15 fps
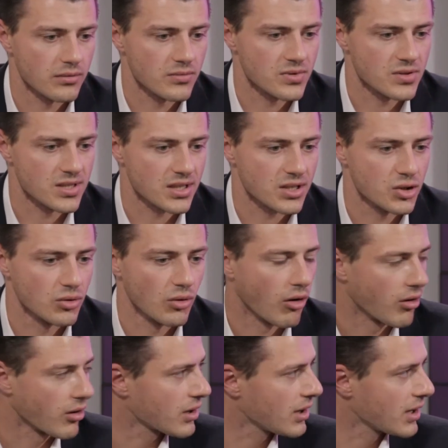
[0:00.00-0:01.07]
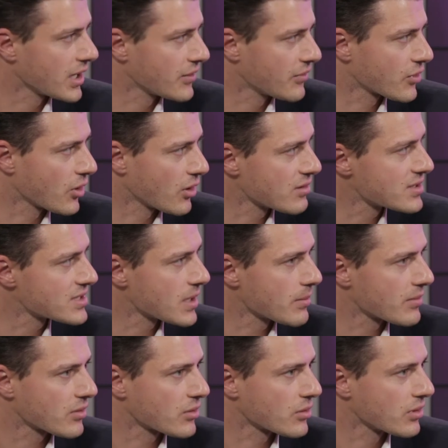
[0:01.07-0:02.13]
secure enclave
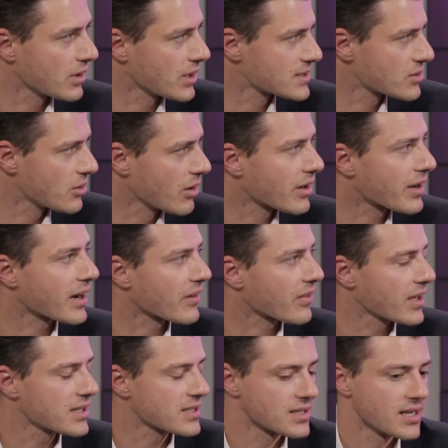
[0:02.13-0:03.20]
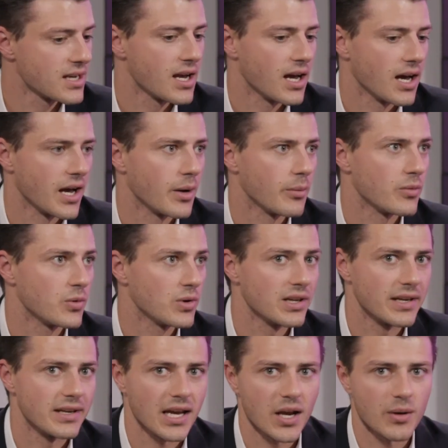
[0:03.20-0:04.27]
concept, let's call it like that,
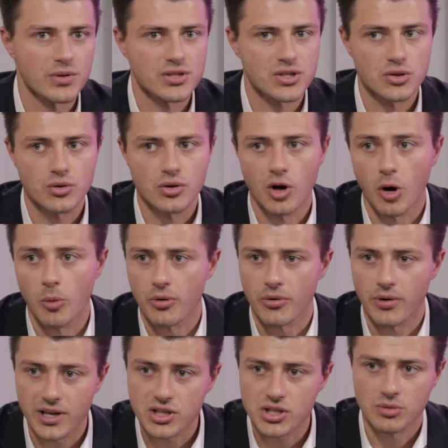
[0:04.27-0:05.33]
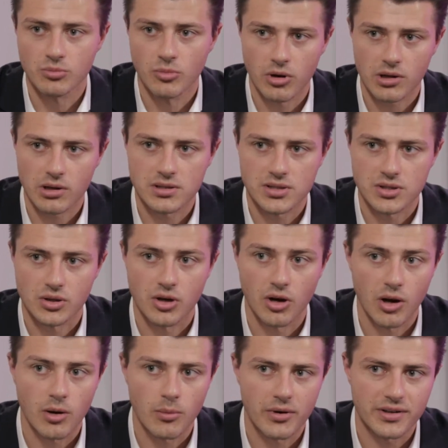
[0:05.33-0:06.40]
really enables new cooperation models, new
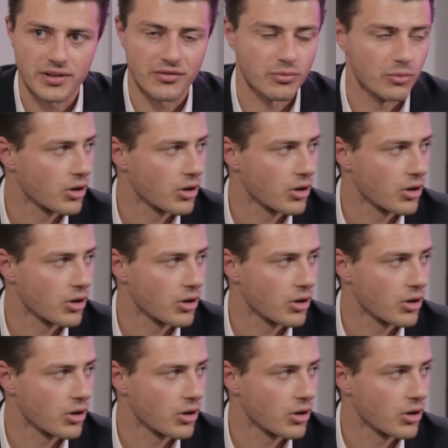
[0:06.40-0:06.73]
collaborative